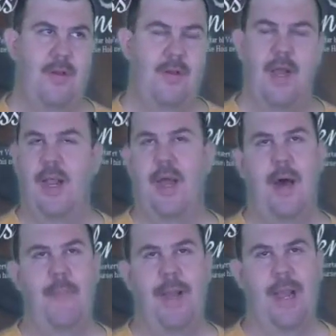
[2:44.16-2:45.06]

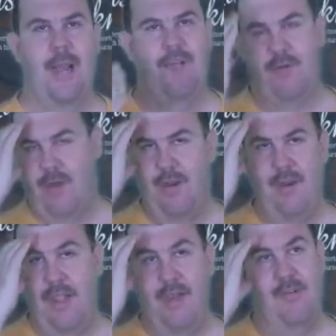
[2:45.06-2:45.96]
combat guy, so
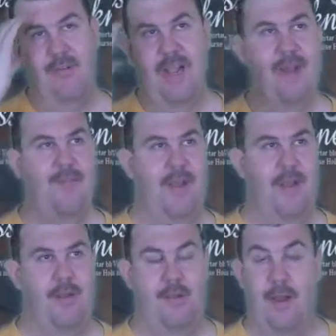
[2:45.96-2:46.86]
he doesn't have
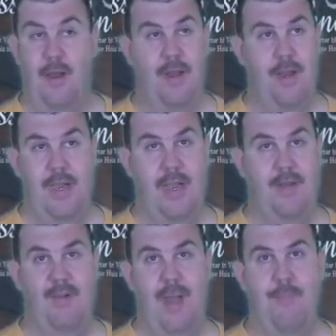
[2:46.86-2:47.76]
any kind
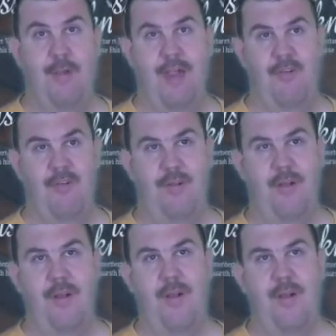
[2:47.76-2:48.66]
of eye protection.
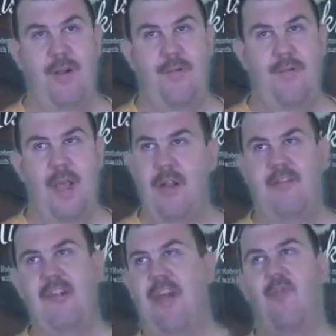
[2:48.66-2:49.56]
And
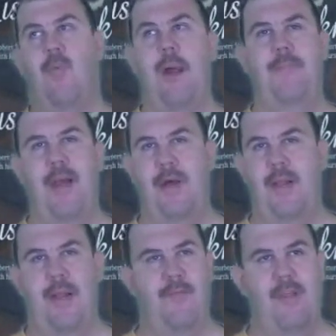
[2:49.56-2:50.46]
his sight's wiped out.
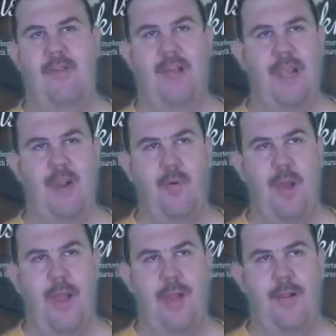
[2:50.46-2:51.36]
Everything's taken
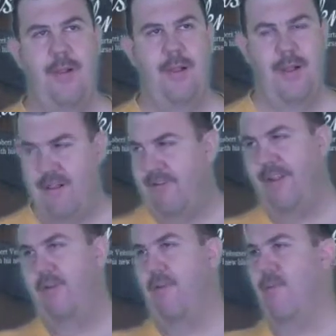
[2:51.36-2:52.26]
away. He's sent to a